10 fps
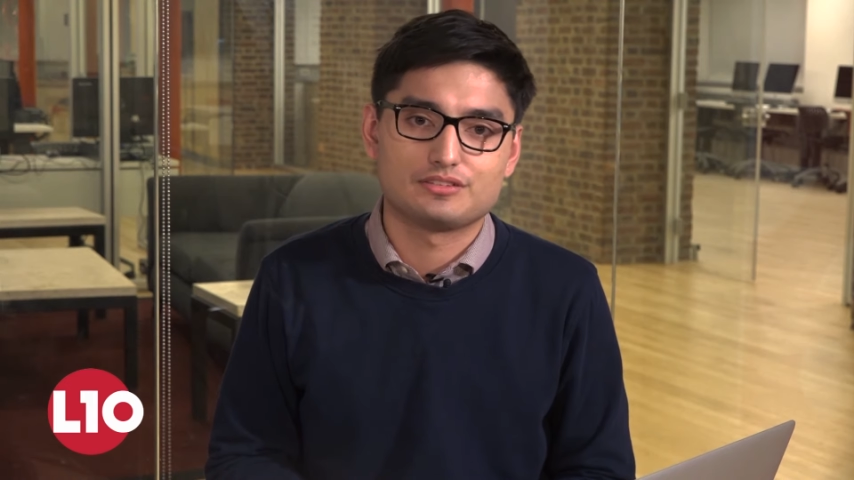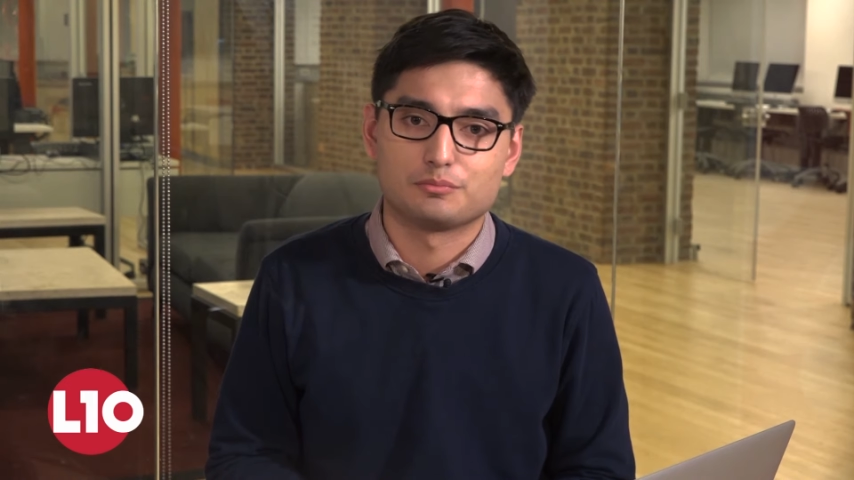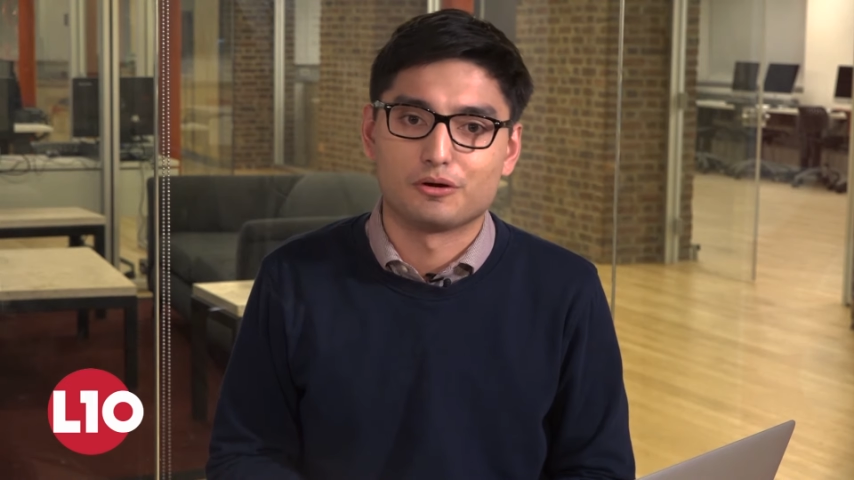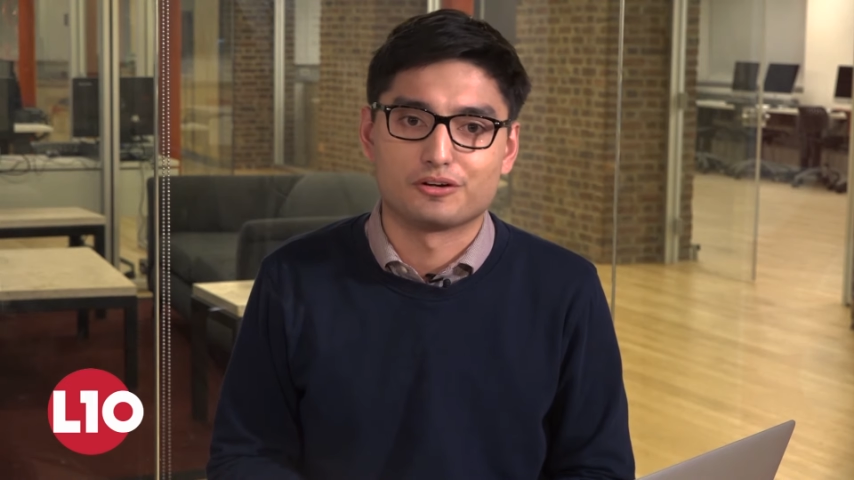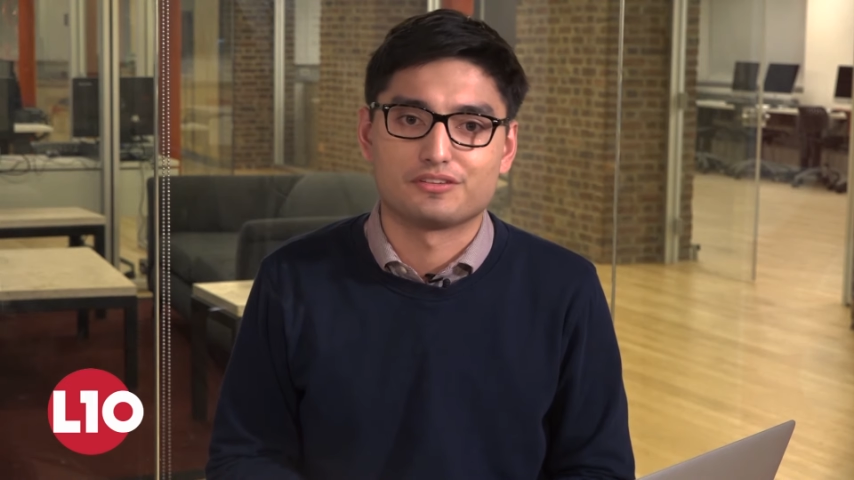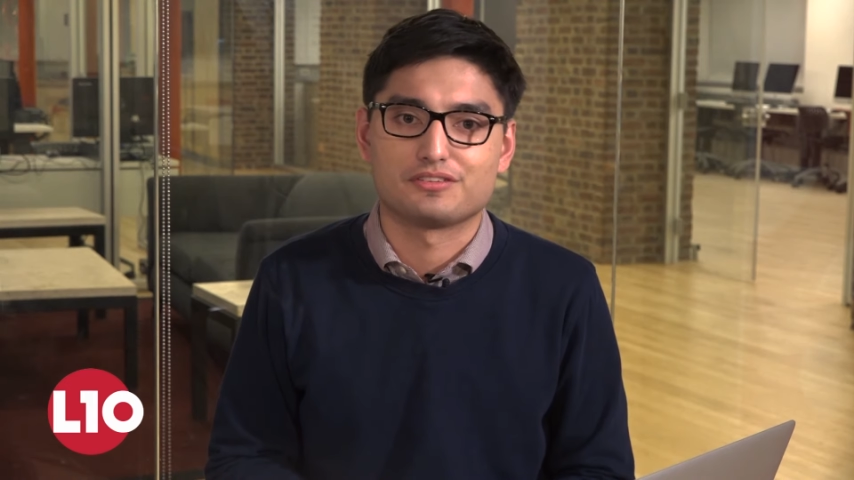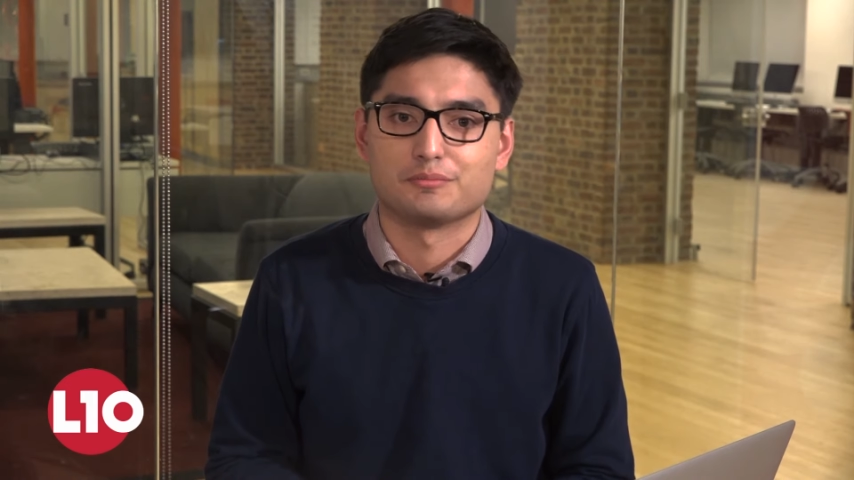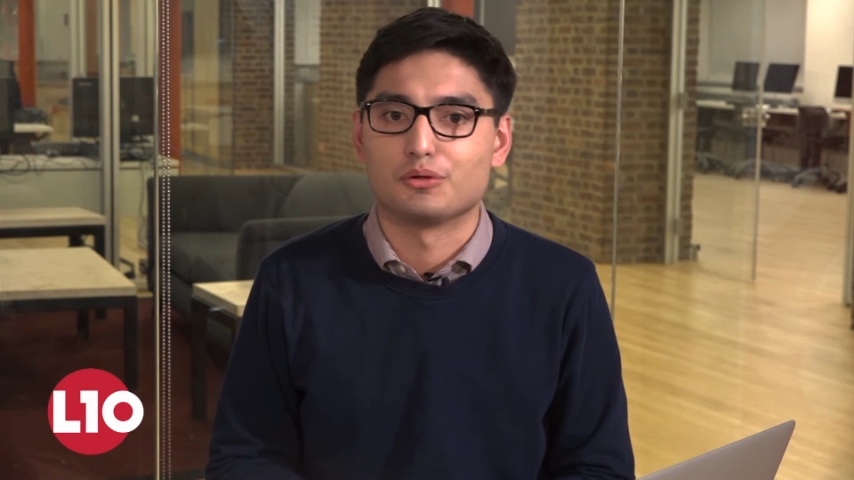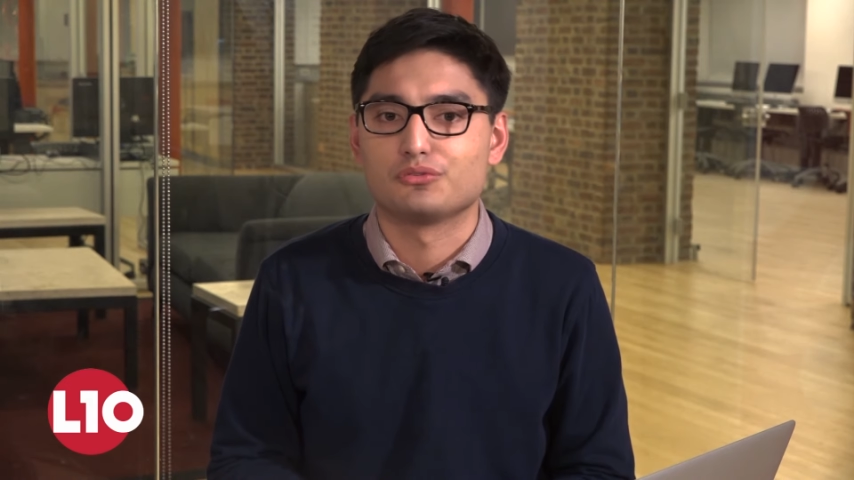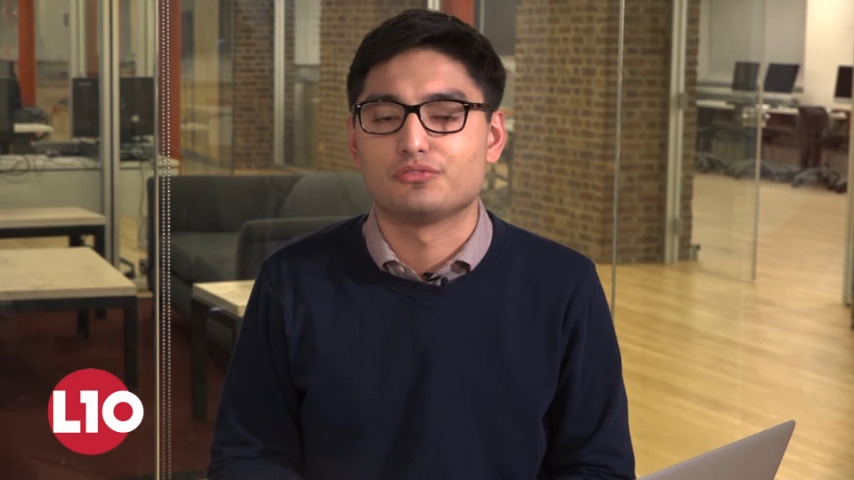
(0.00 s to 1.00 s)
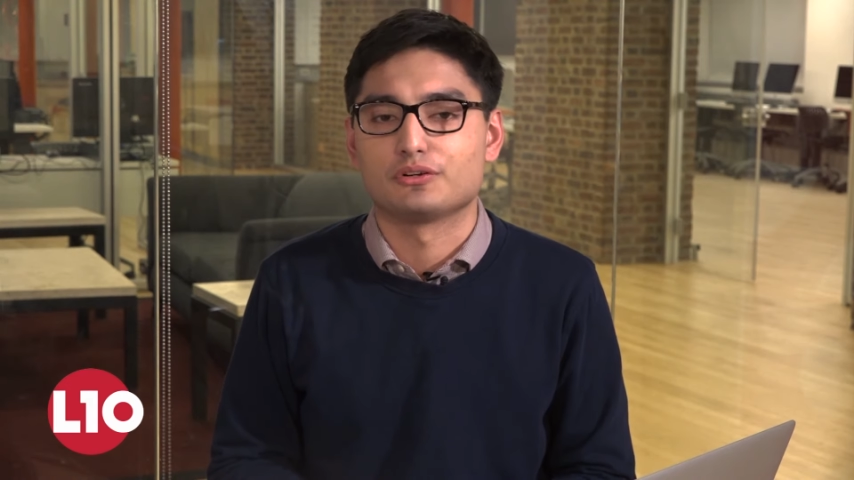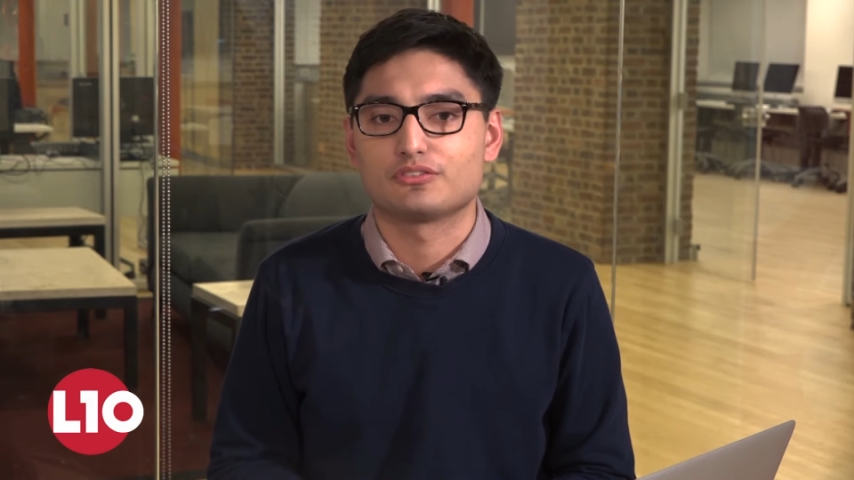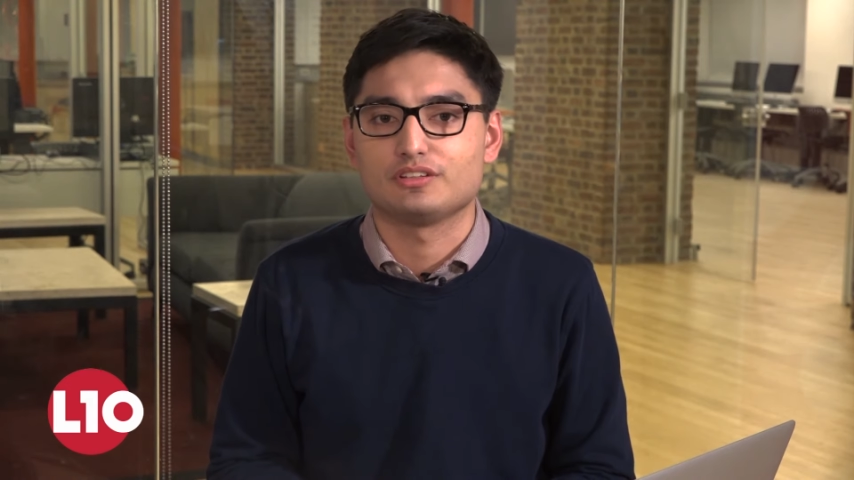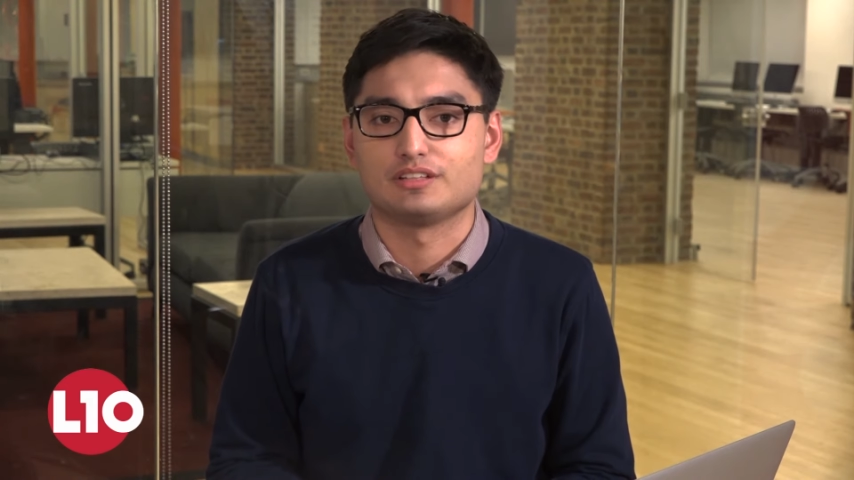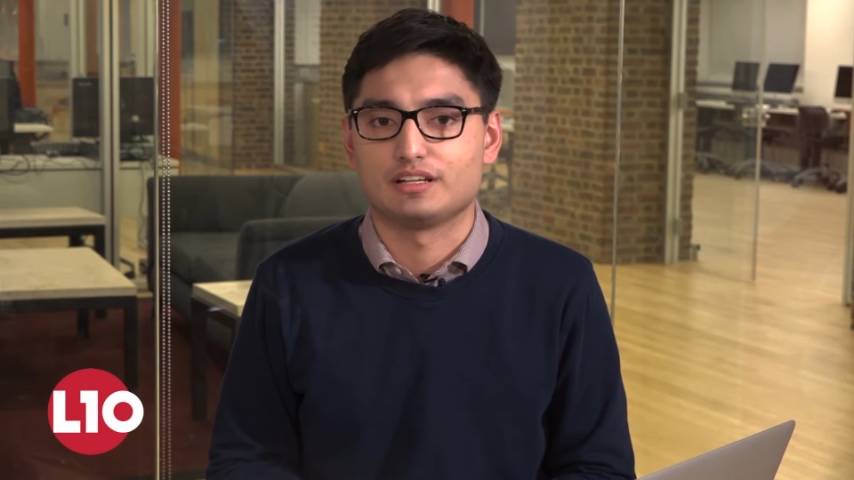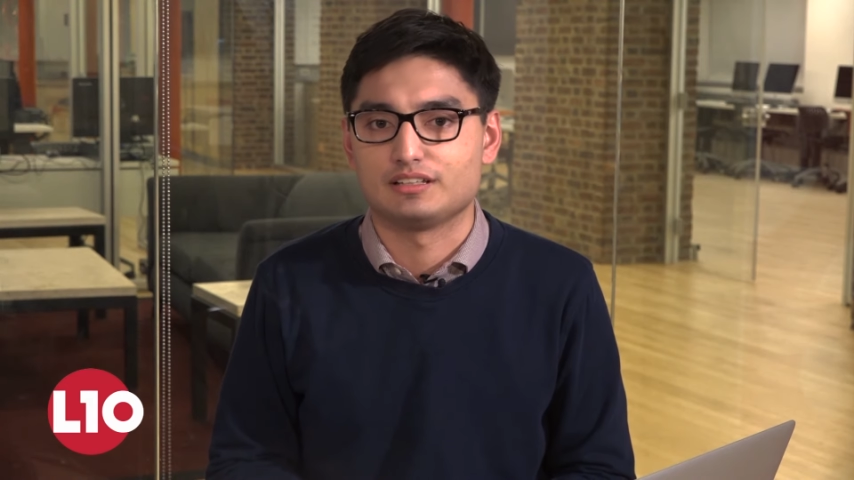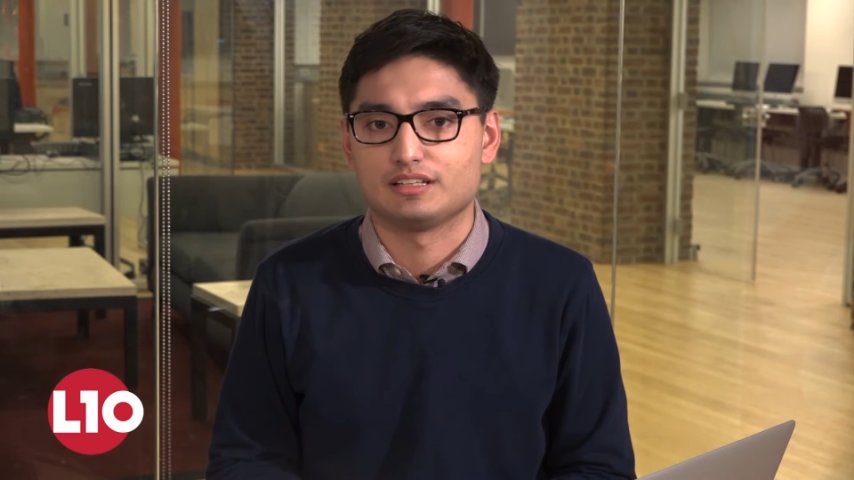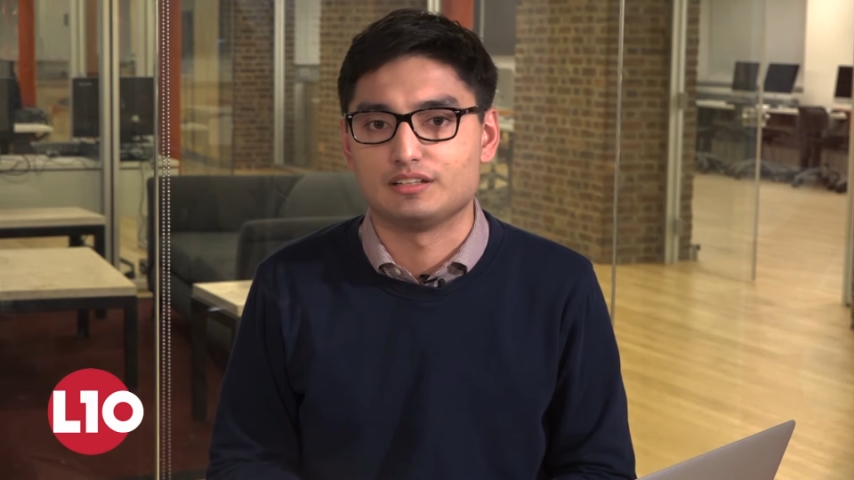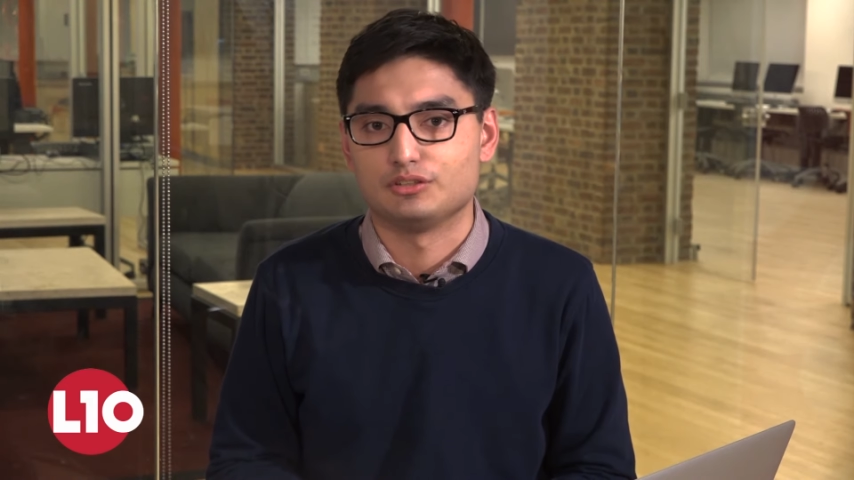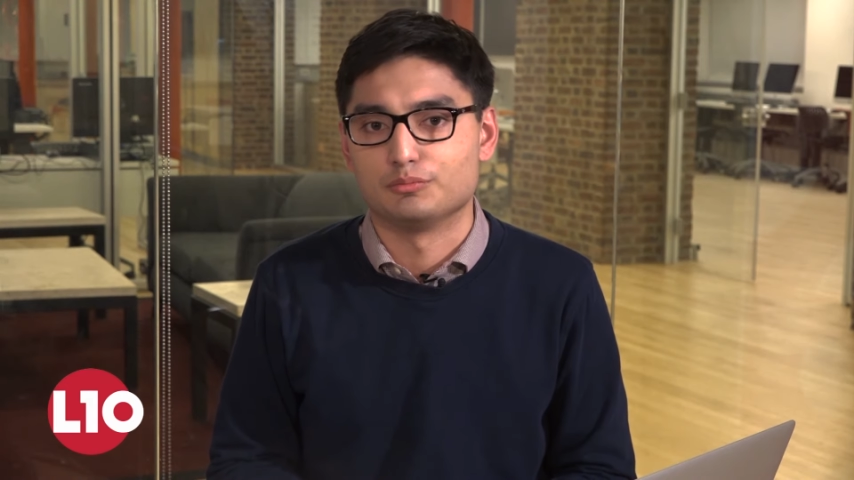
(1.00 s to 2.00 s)
smartest, and most fiercely
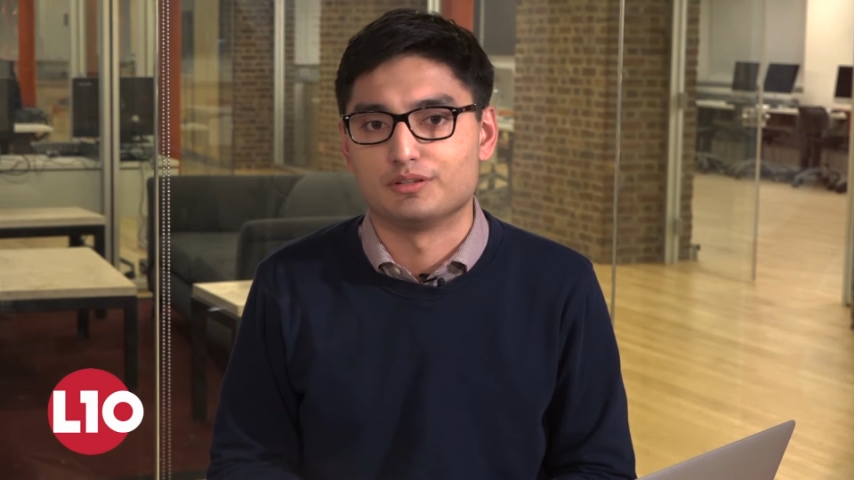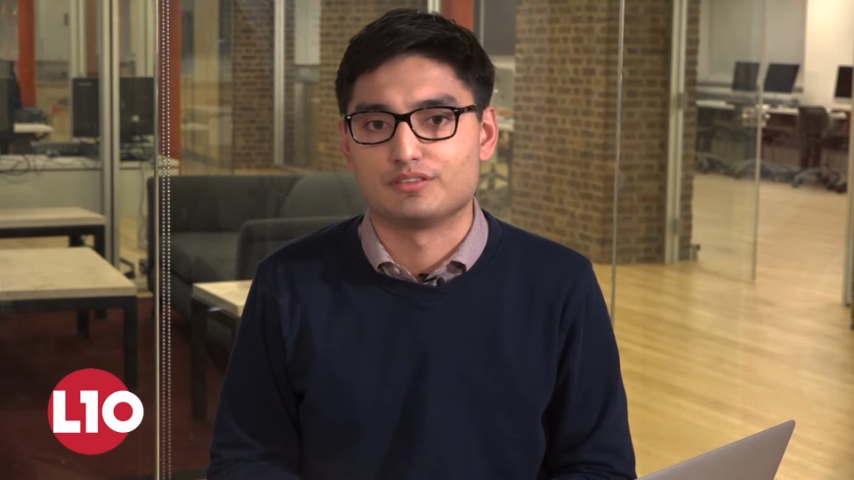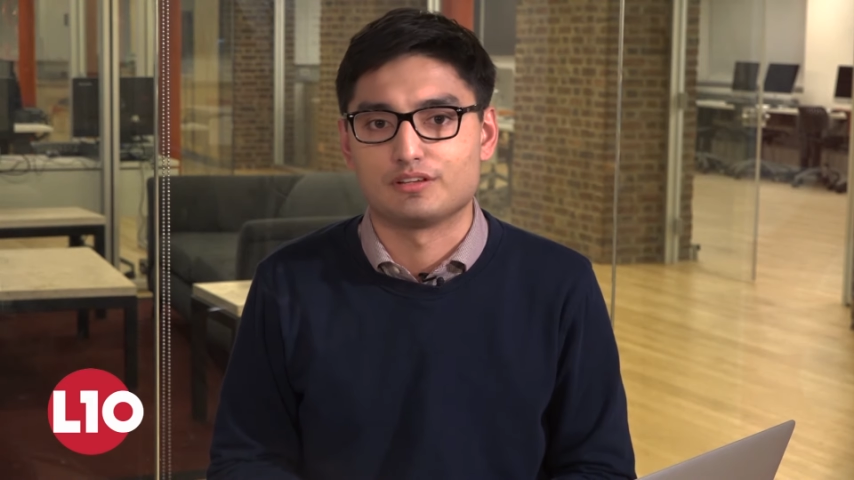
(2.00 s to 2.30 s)
dedicated humans